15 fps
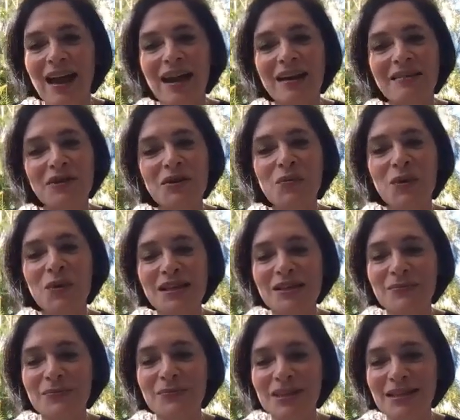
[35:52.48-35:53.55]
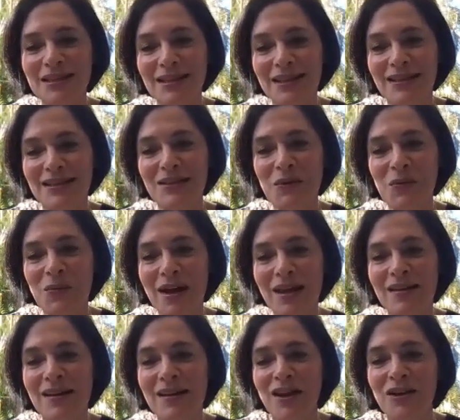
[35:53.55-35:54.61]
Everyone is busy. So
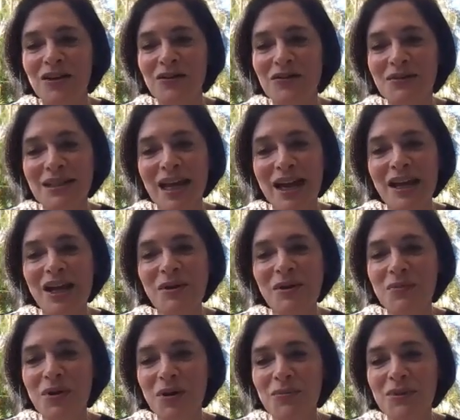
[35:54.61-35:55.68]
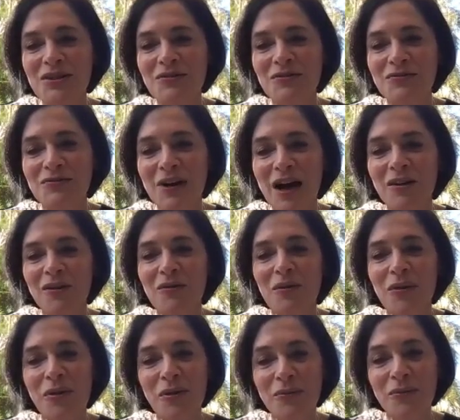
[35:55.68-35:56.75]
when you take a moment to
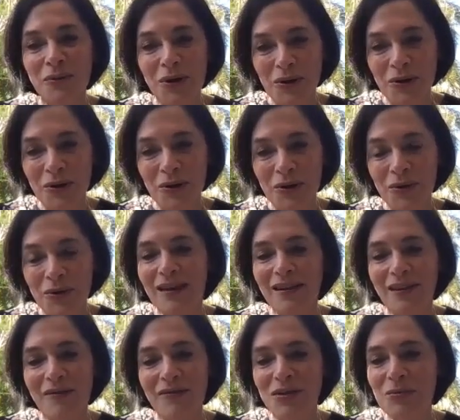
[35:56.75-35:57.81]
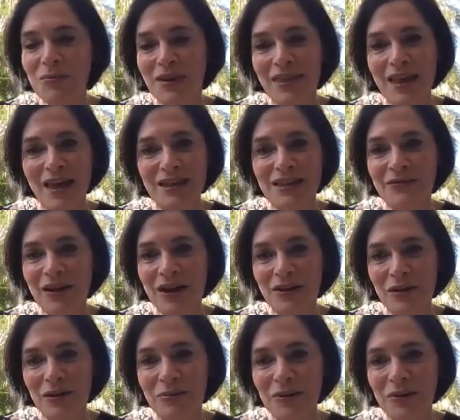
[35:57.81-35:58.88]
follow through, and I love you put that as
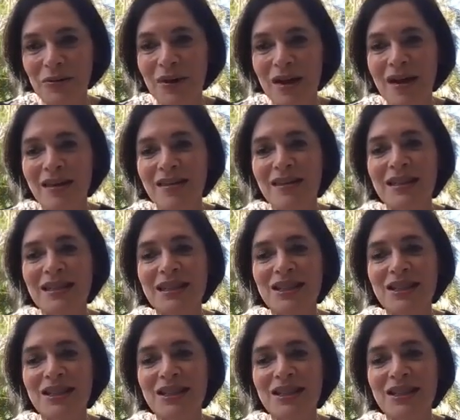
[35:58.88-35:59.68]
follow through, the